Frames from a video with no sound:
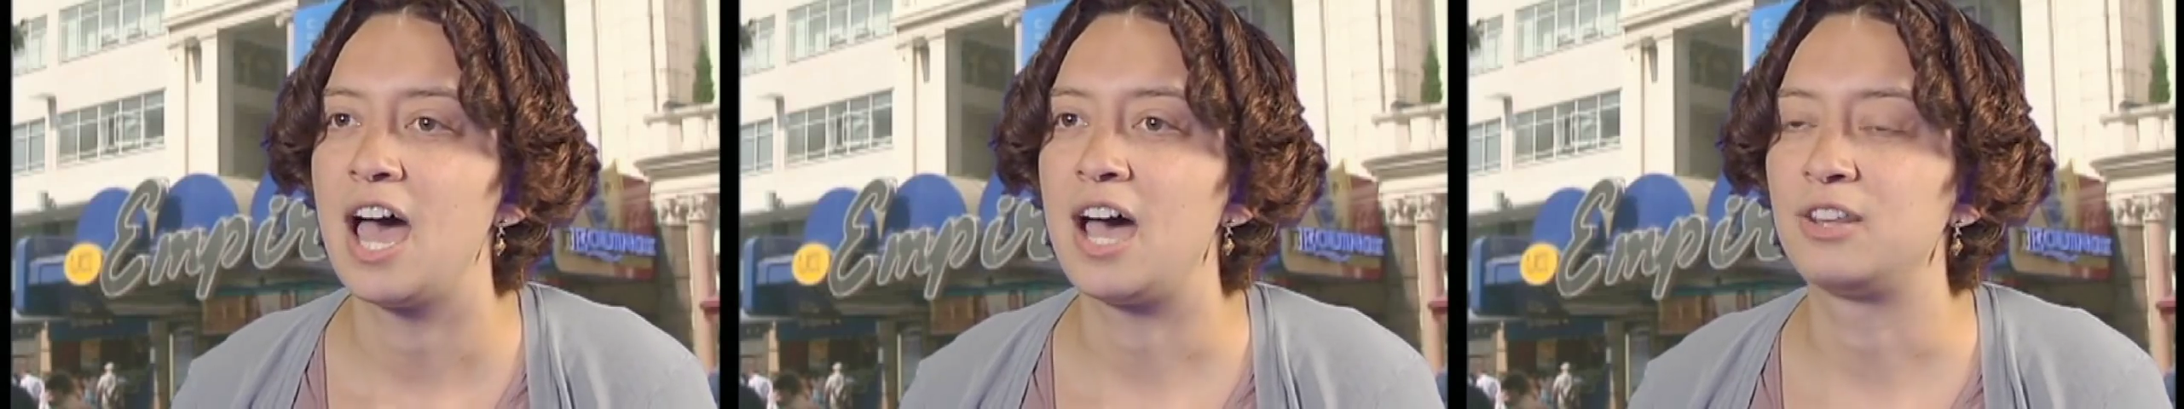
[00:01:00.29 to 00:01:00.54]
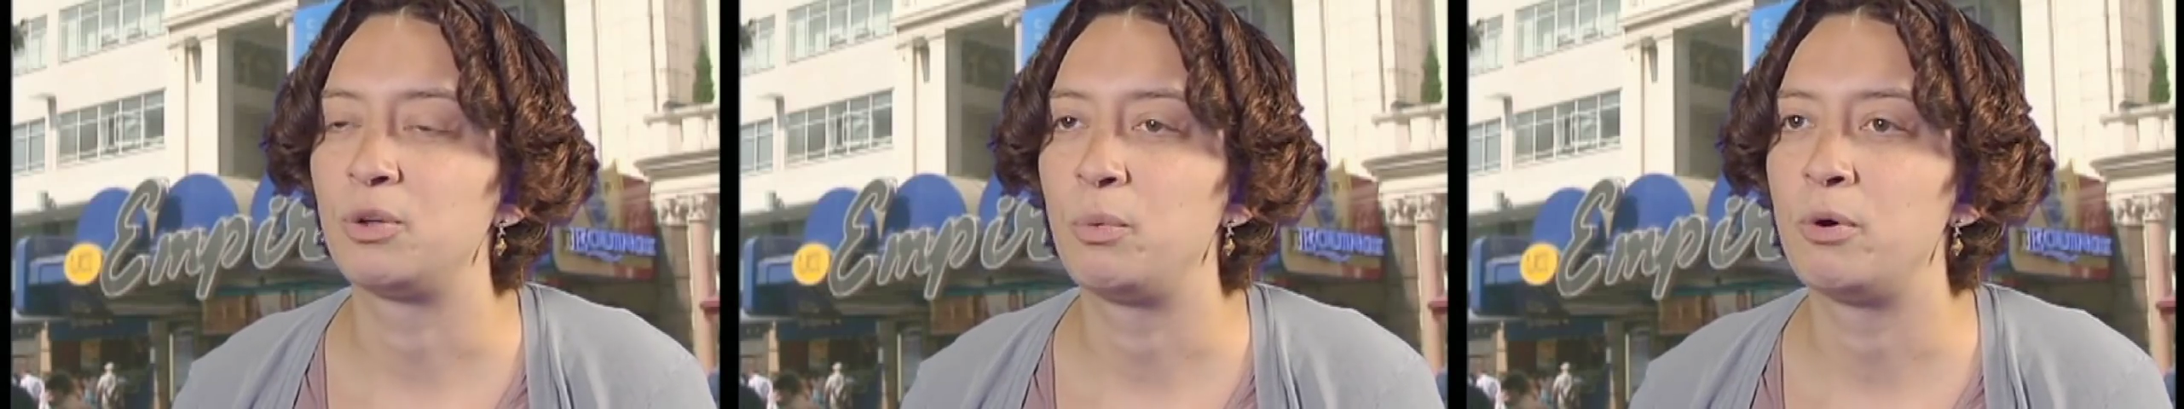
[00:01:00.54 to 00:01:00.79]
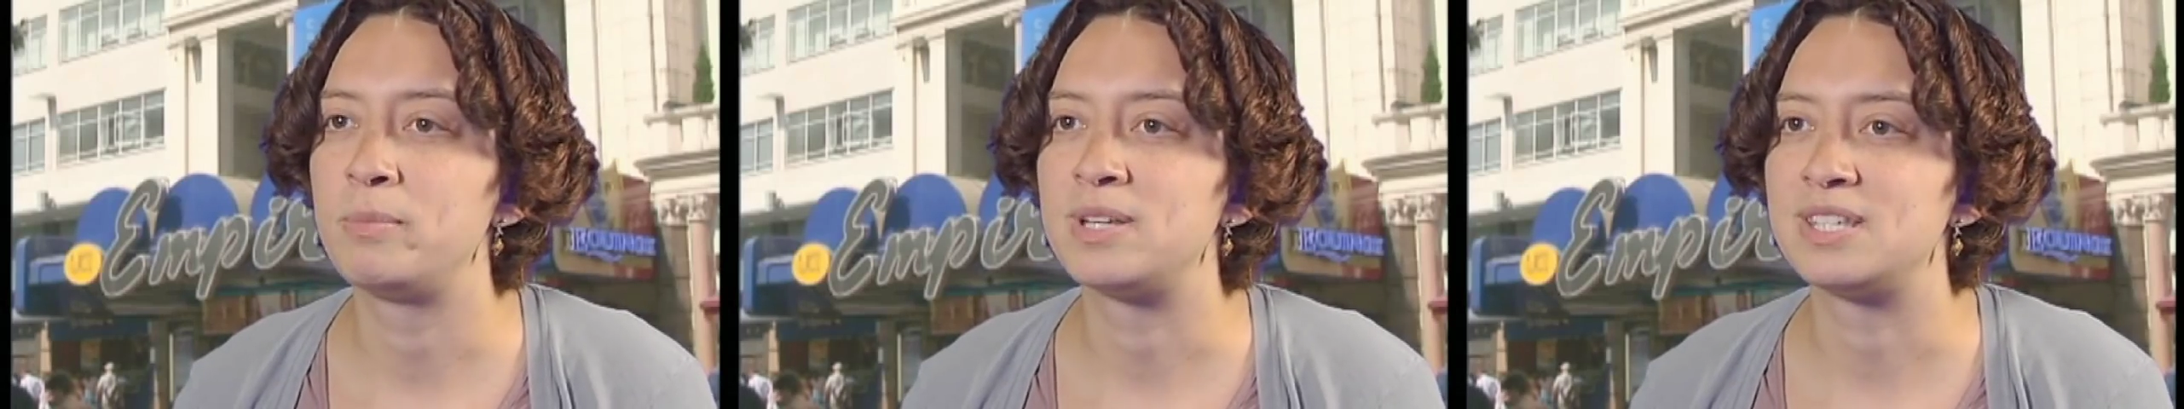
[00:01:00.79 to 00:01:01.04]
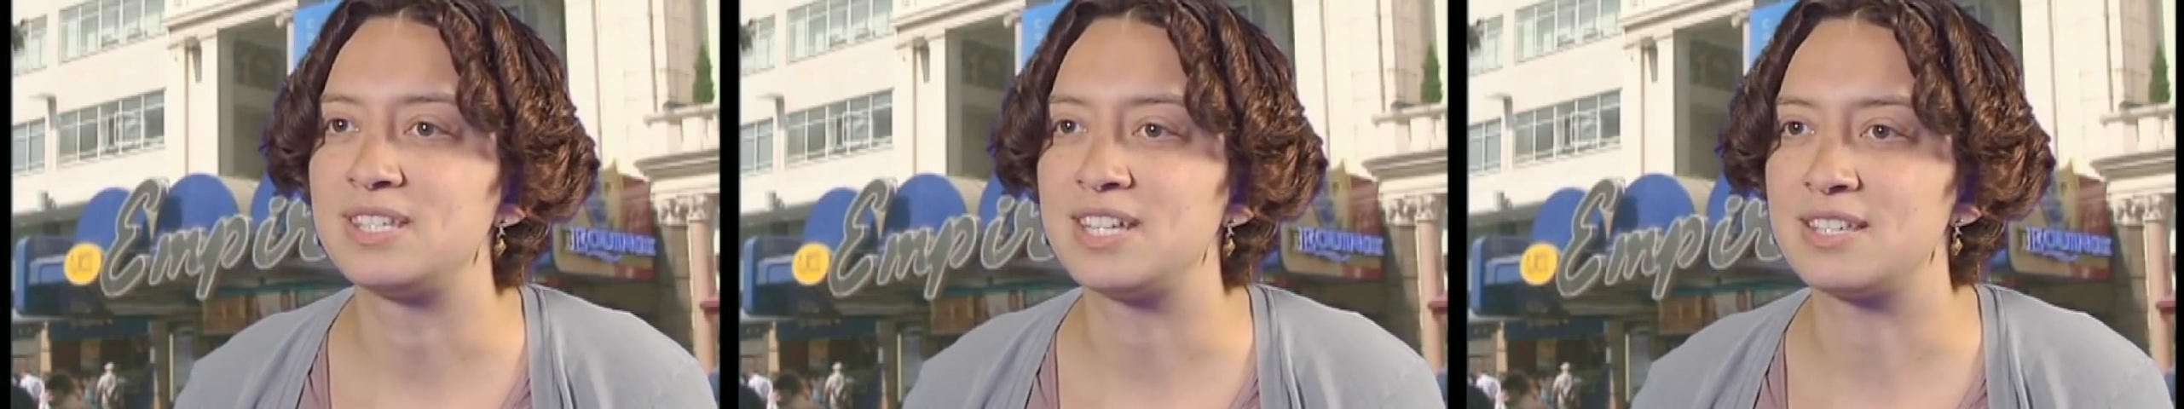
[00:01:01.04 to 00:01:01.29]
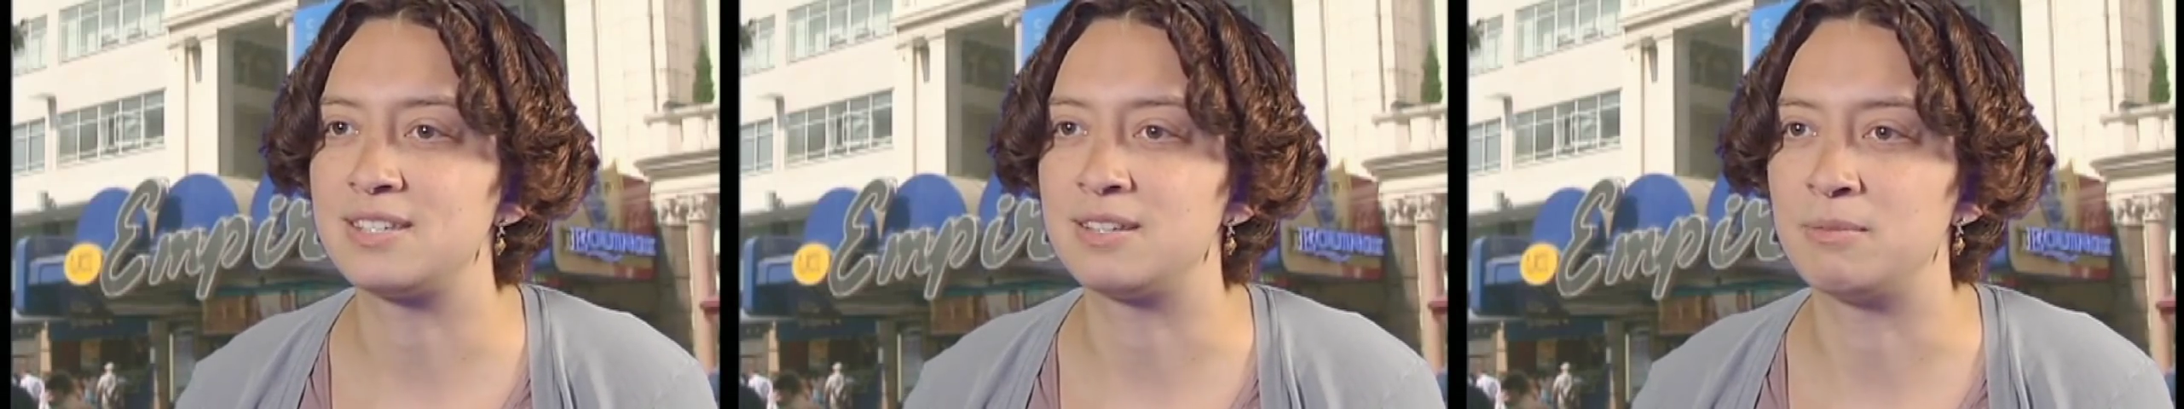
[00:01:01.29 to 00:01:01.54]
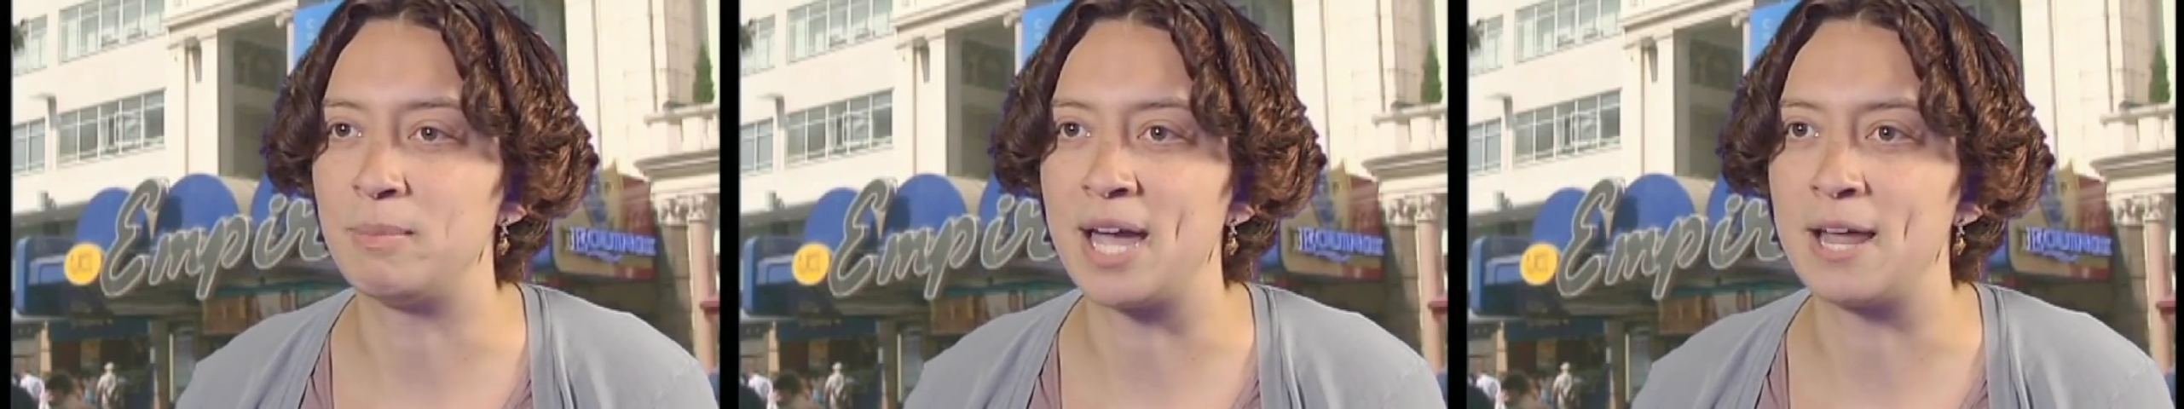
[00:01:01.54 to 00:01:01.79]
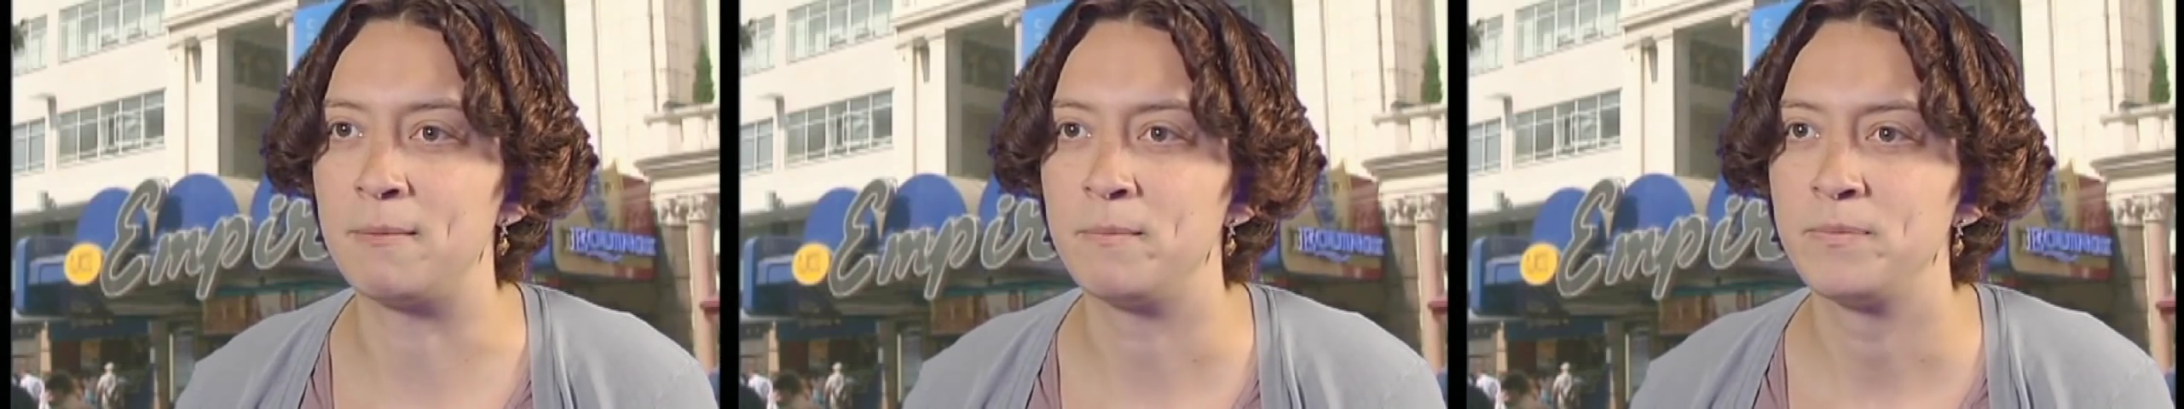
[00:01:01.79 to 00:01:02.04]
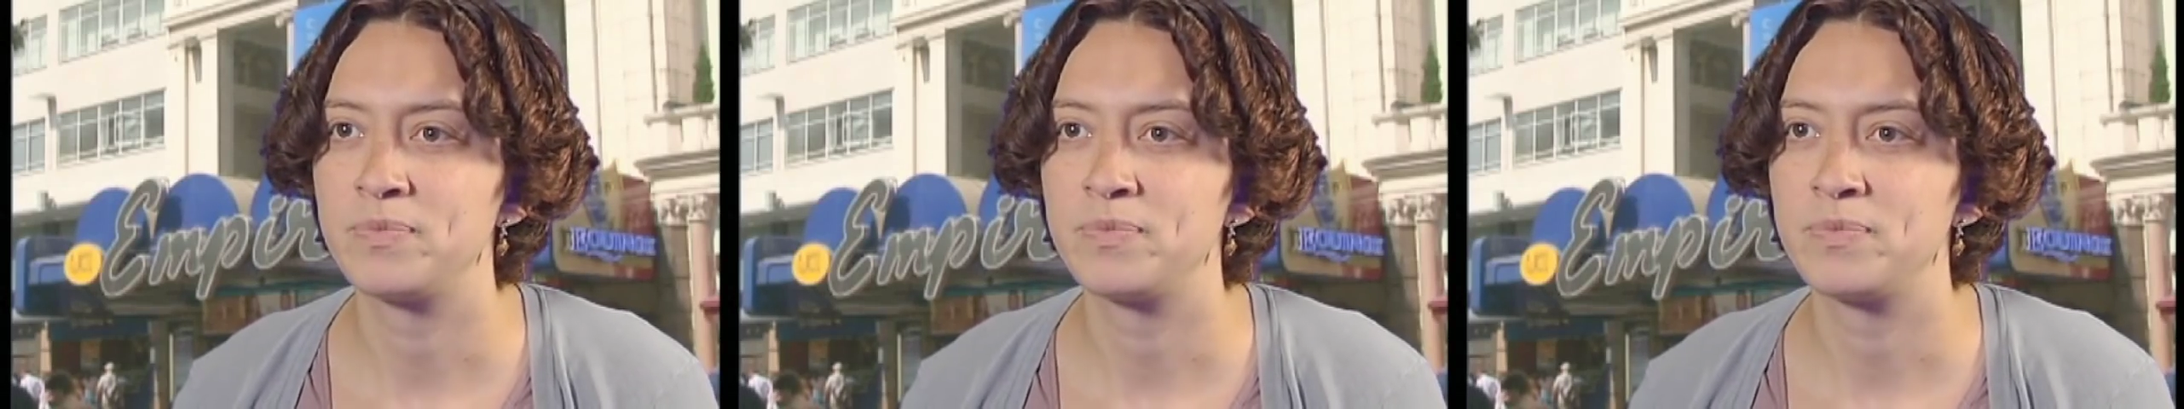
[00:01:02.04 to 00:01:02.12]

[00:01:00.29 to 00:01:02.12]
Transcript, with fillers: and the woman says to the man,